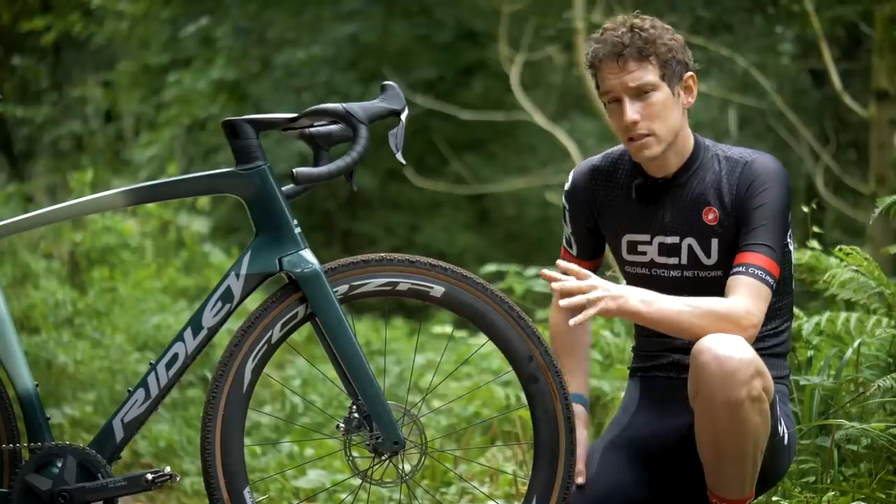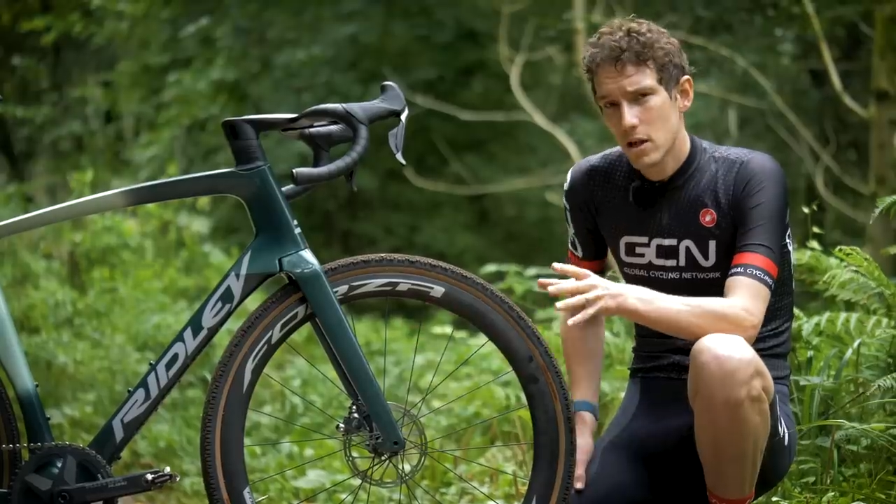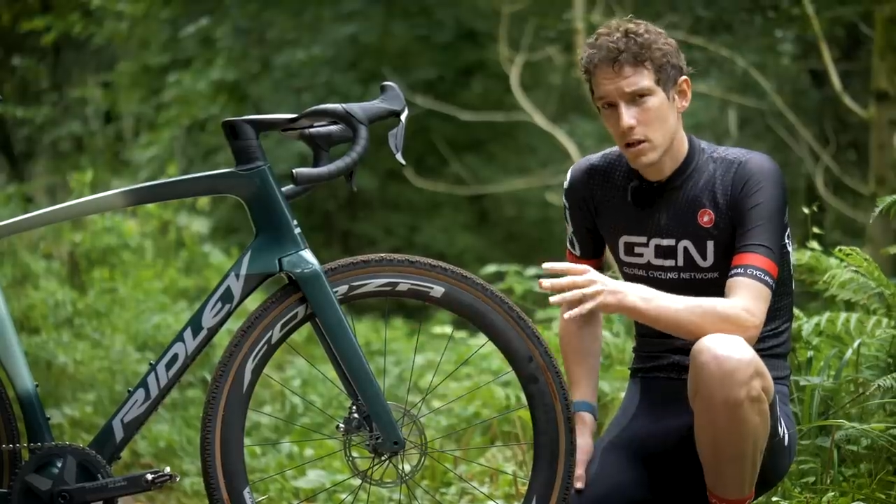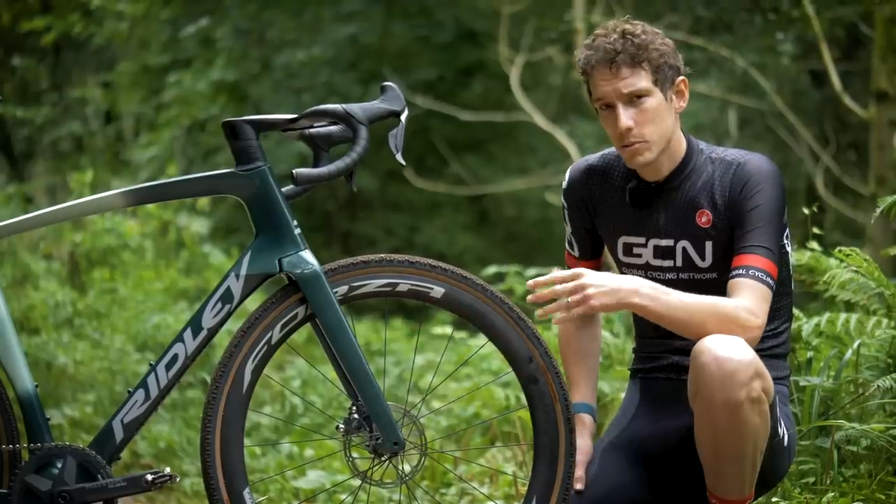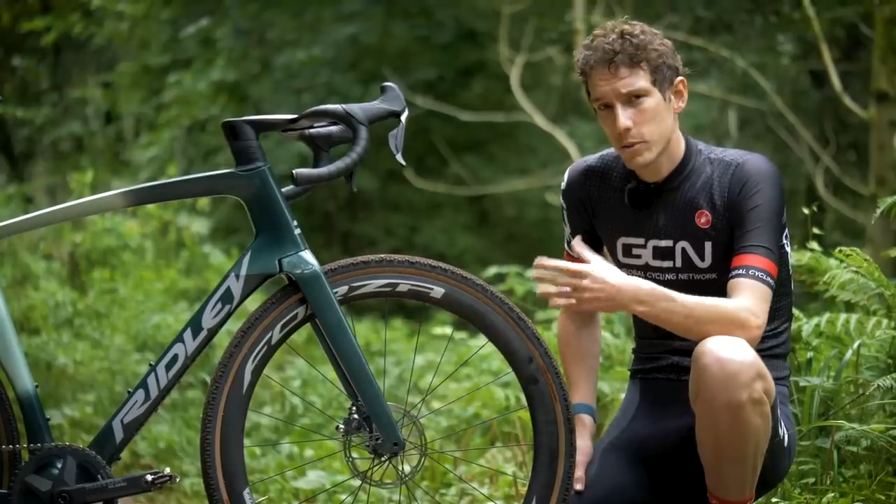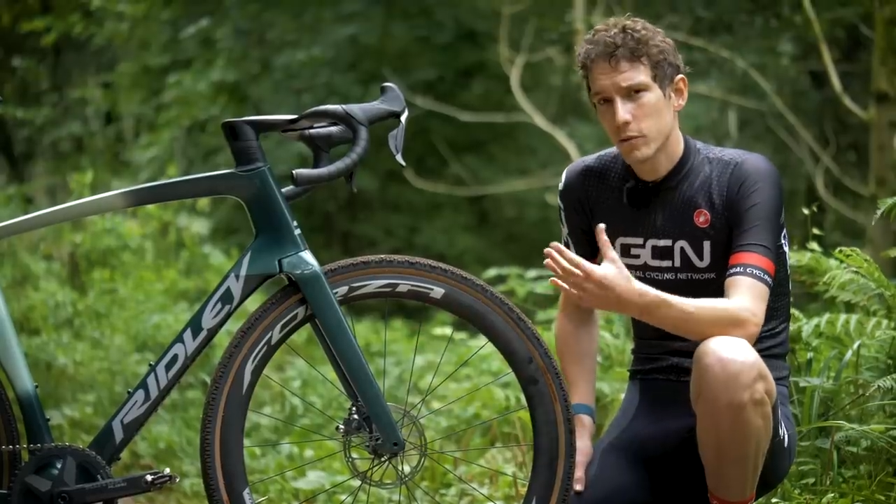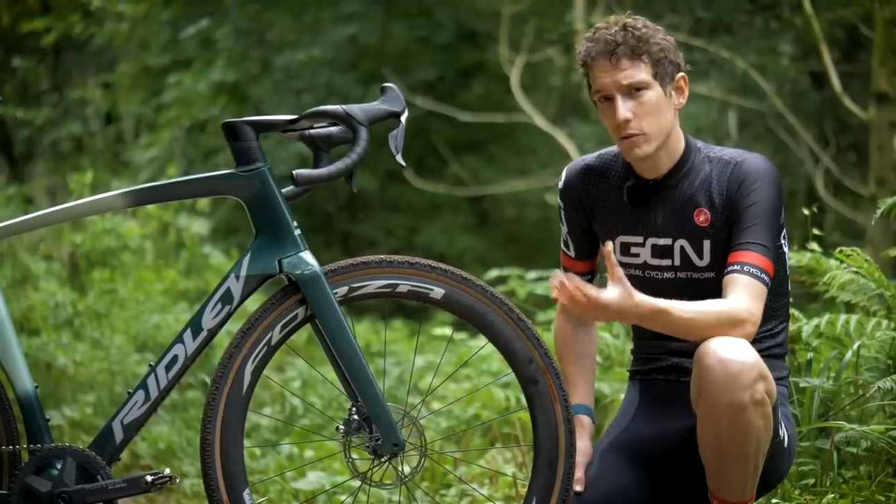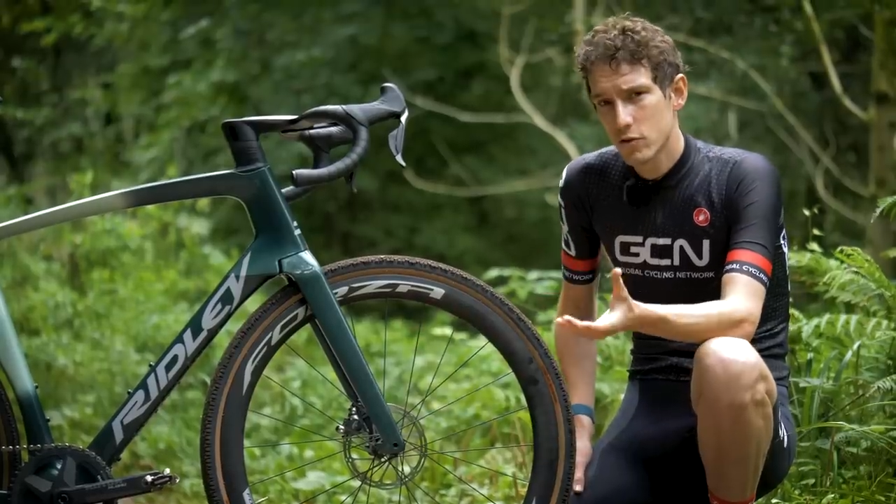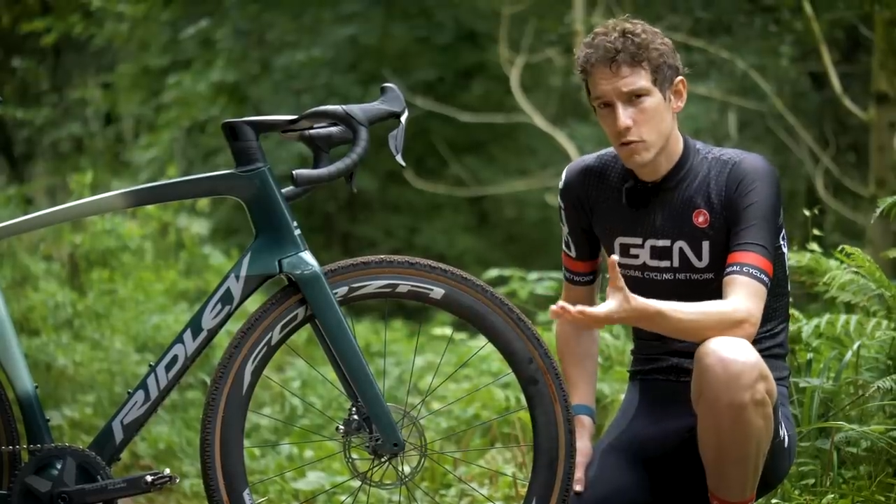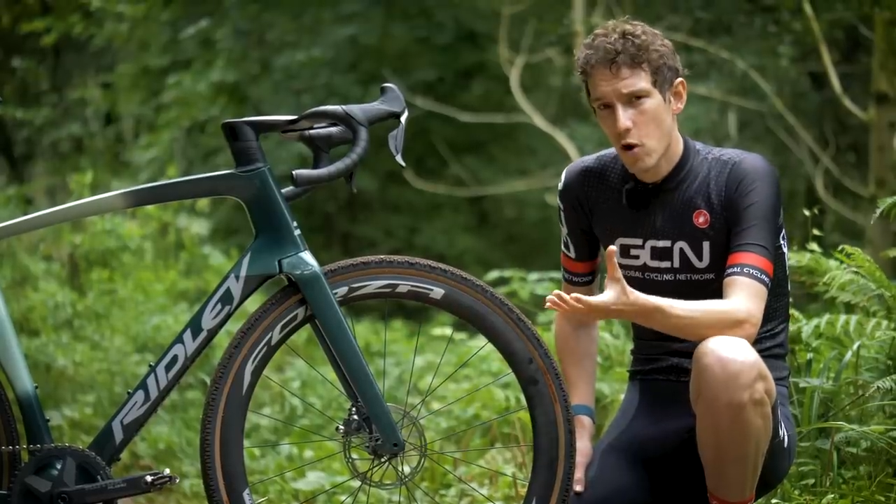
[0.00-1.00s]
stance when you're on
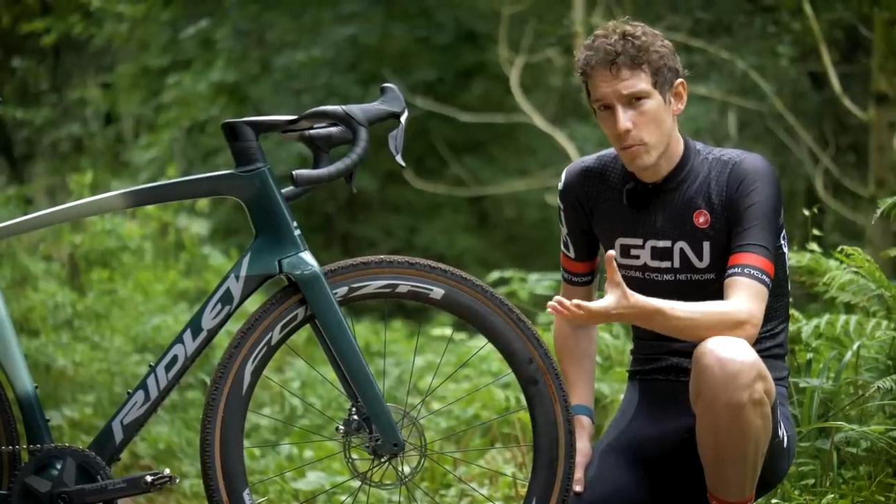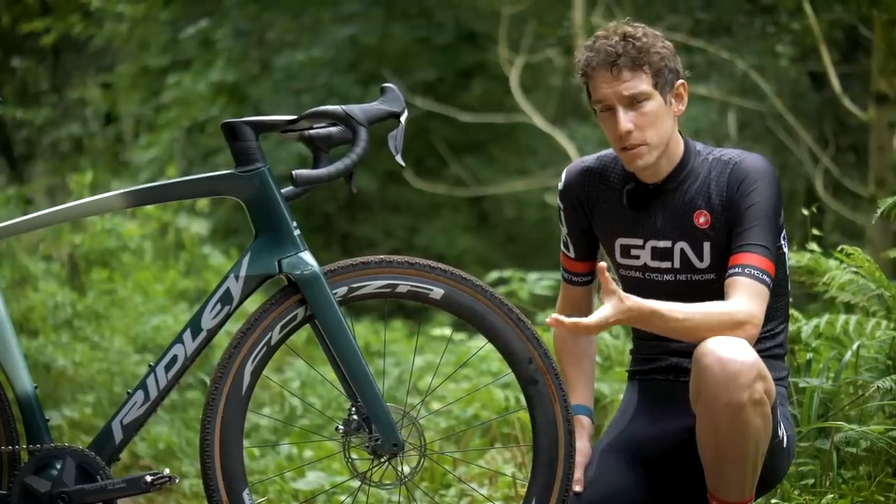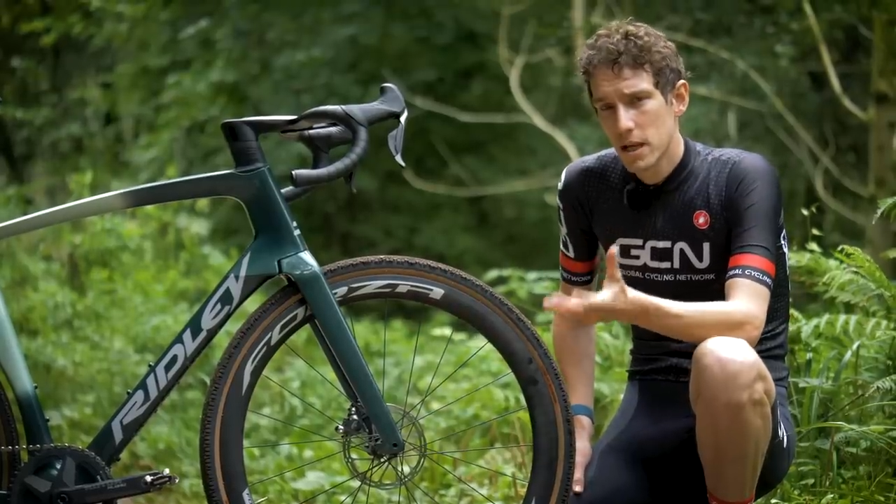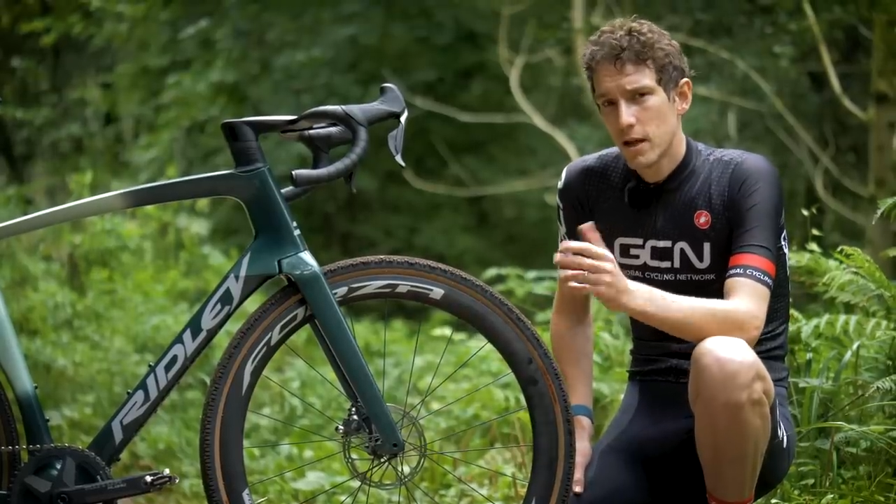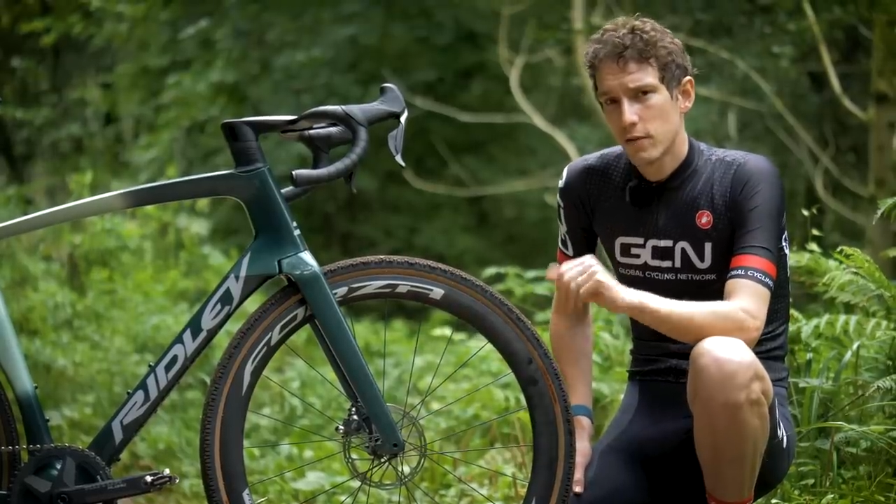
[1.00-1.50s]
the drops